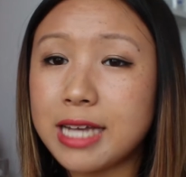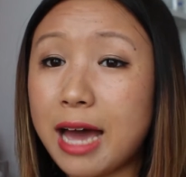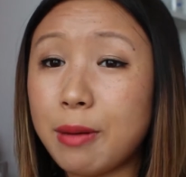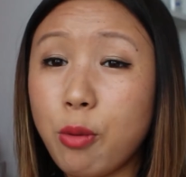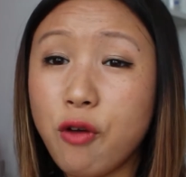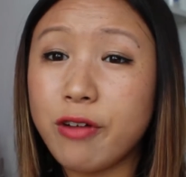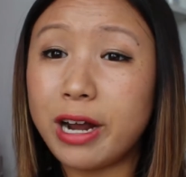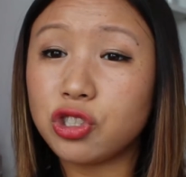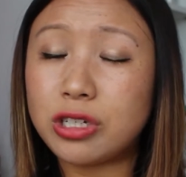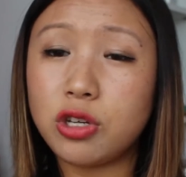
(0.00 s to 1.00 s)
and my boyfriend
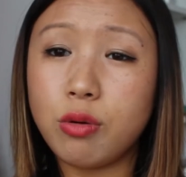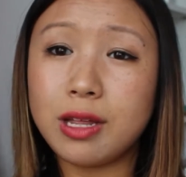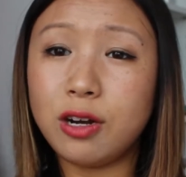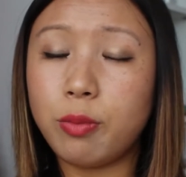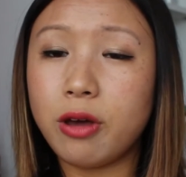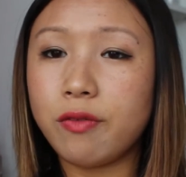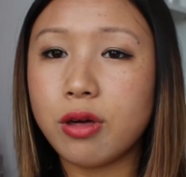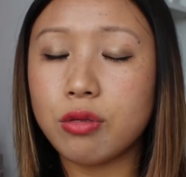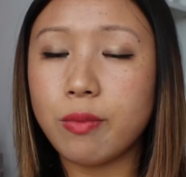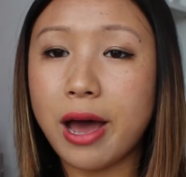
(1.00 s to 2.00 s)
actually used a little bit of it
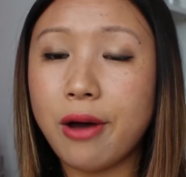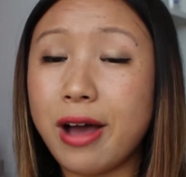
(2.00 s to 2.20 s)
as well,